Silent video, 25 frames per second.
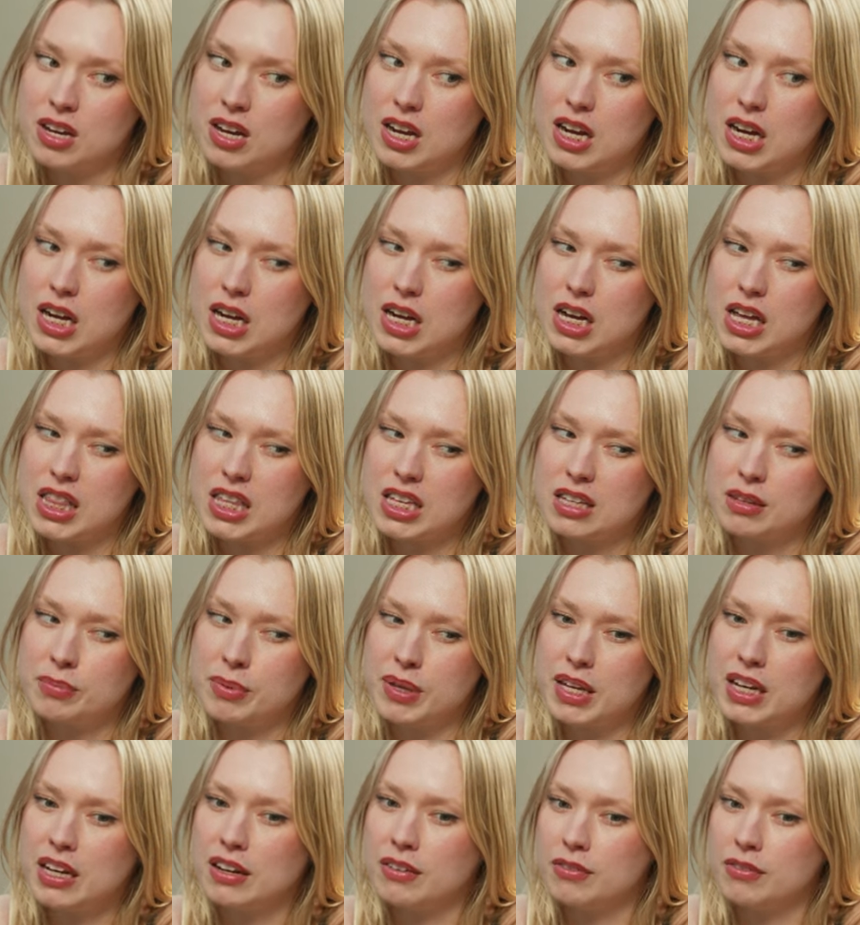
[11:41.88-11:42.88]
uh, i think the
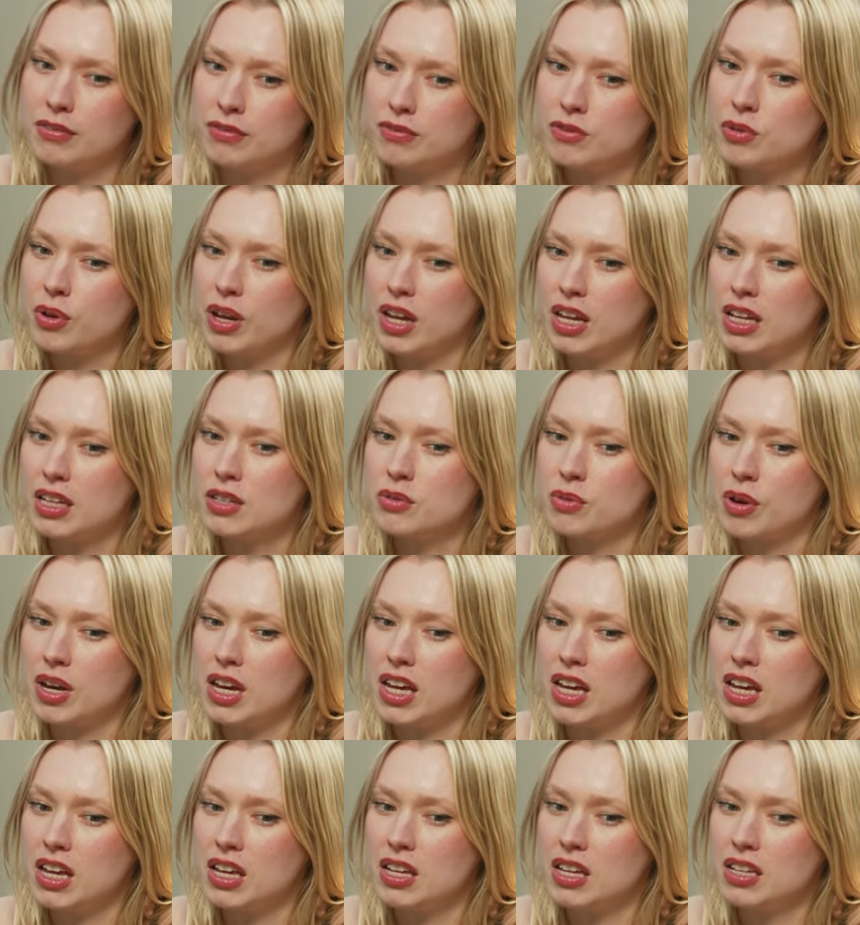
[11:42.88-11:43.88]
beginning of
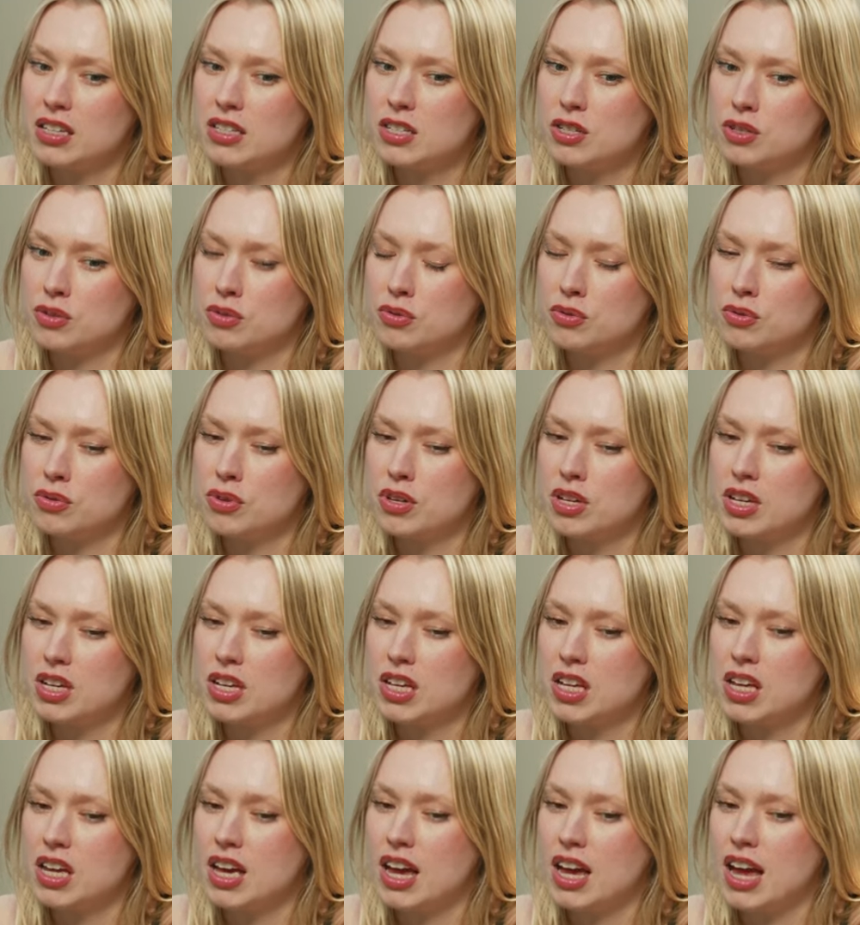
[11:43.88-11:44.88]
2022
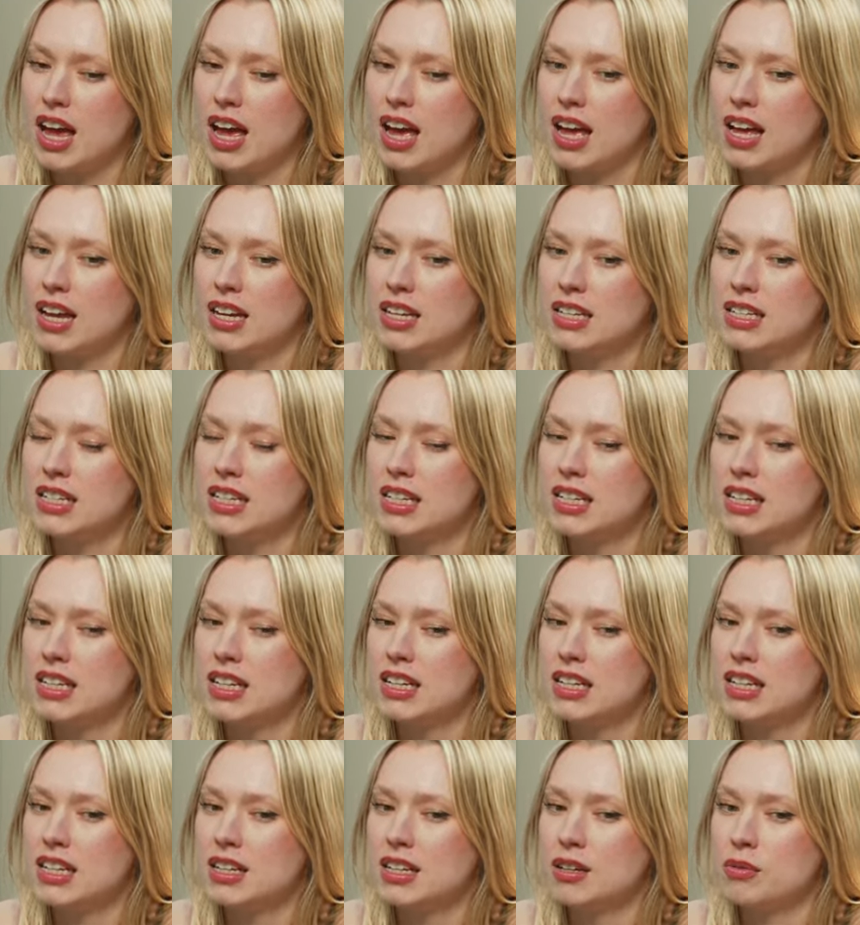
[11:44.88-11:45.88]
and
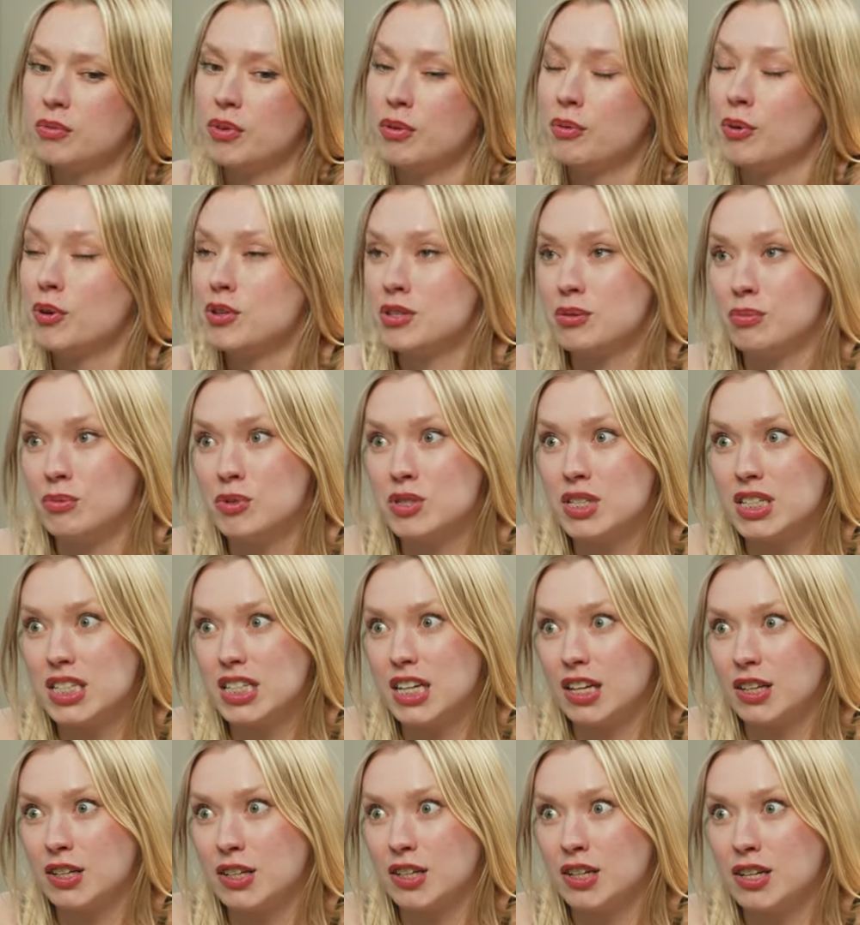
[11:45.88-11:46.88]
we wrote some music
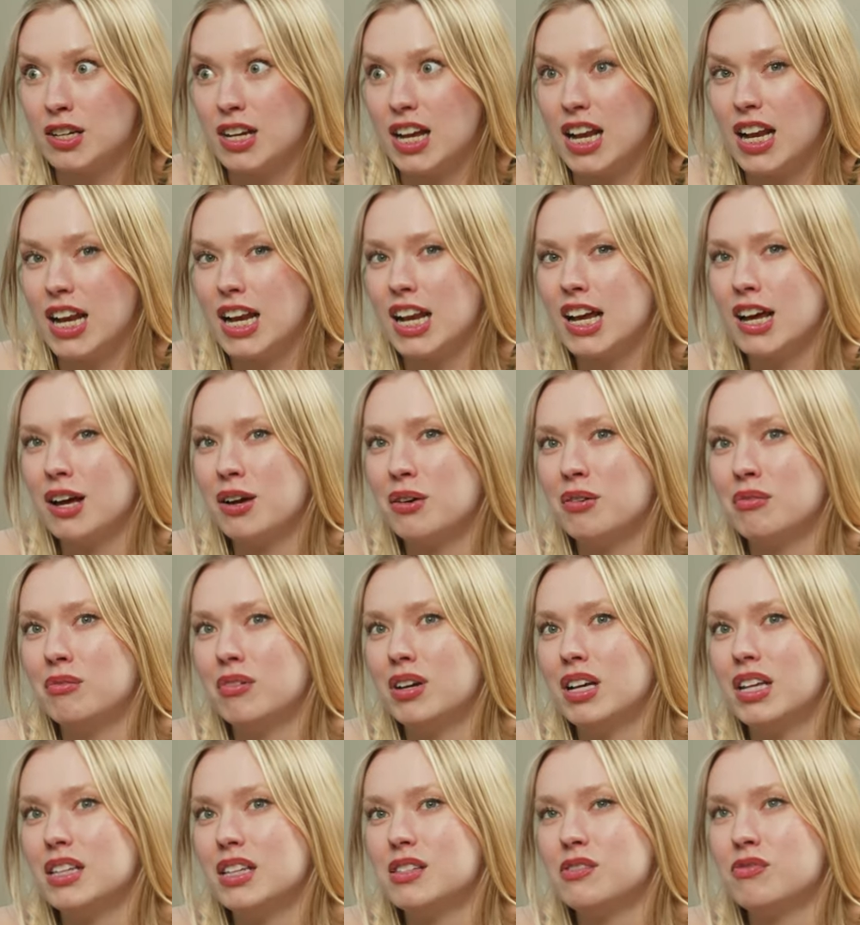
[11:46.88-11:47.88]
together and now
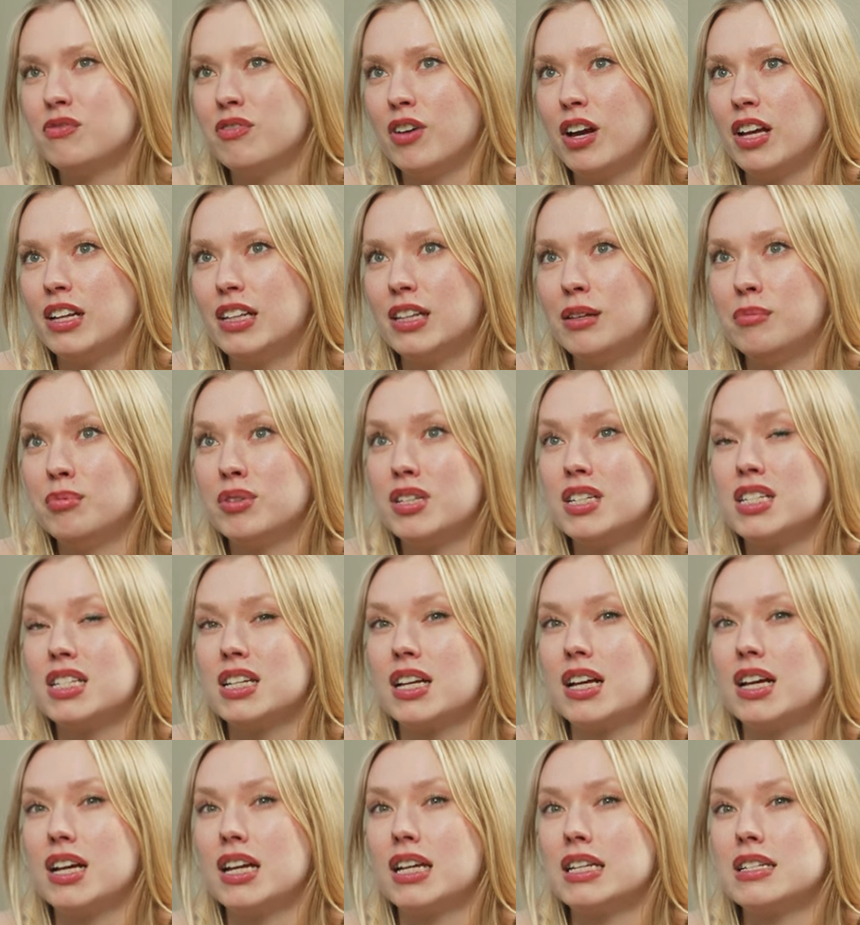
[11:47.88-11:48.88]
it's finally been
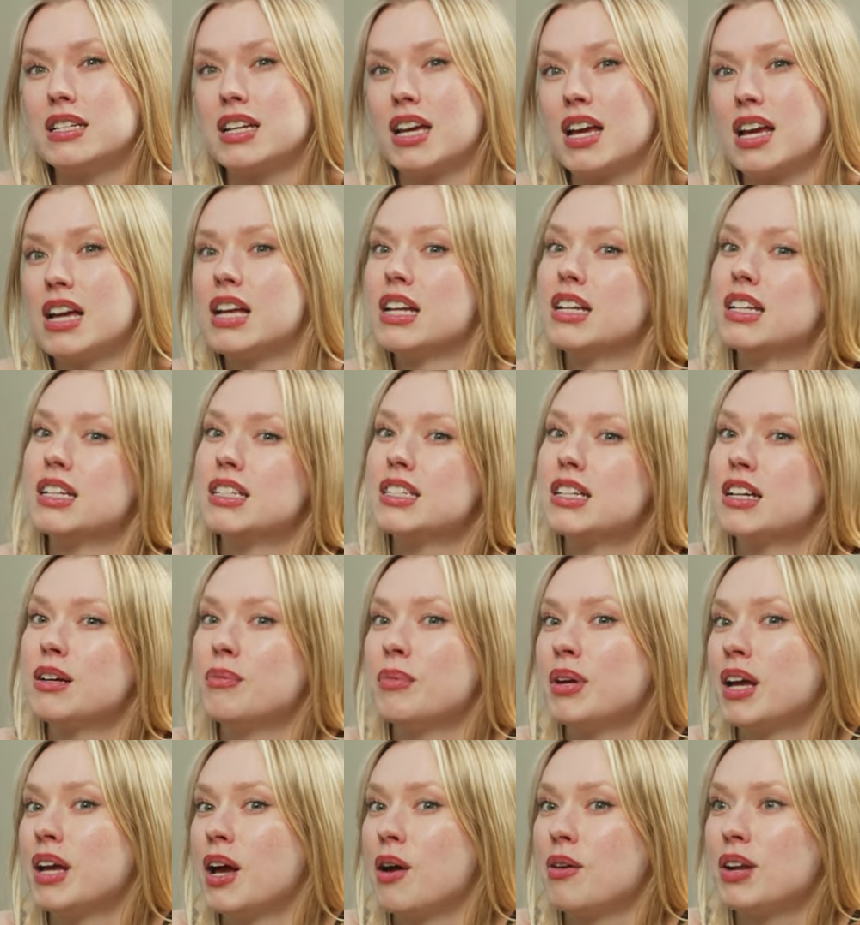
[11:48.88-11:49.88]
signed and it's
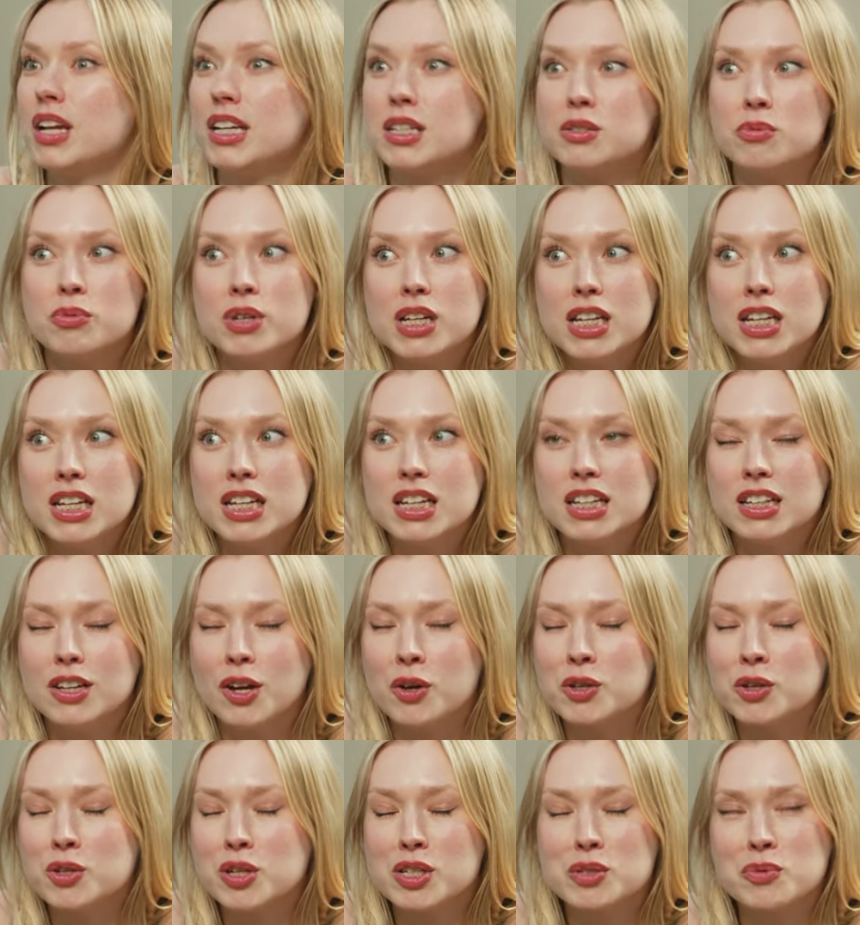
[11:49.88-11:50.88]
coming out next week not
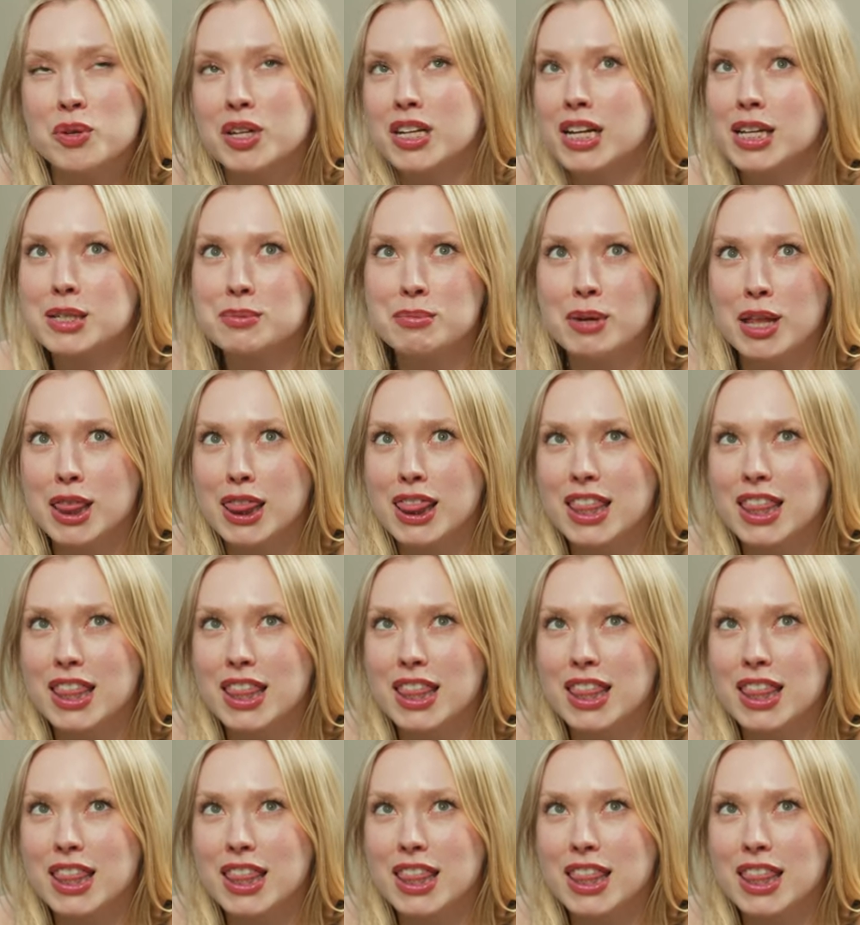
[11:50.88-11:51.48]
next week next month